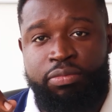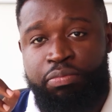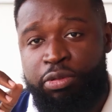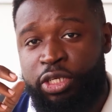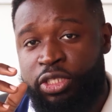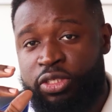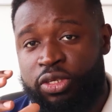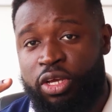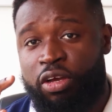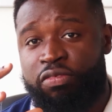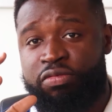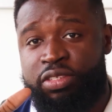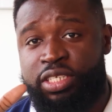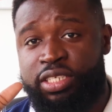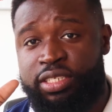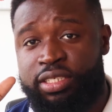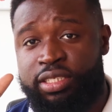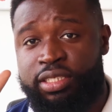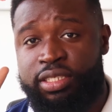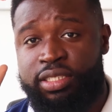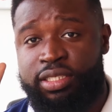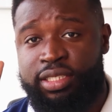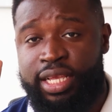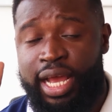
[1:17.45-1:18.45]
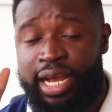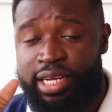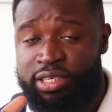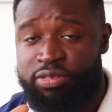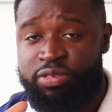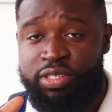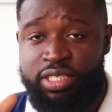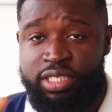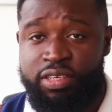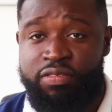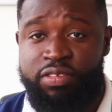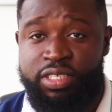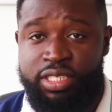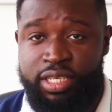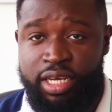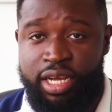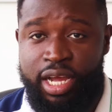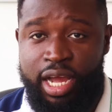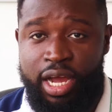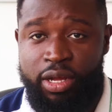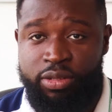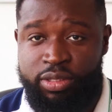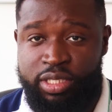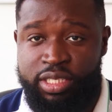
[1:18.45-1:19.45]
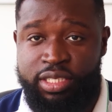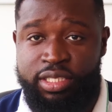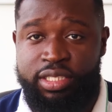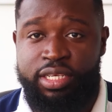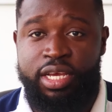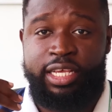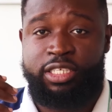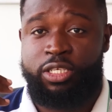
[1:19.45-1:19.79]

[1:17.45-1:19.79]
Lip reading: the beauty of this tax-free savings account is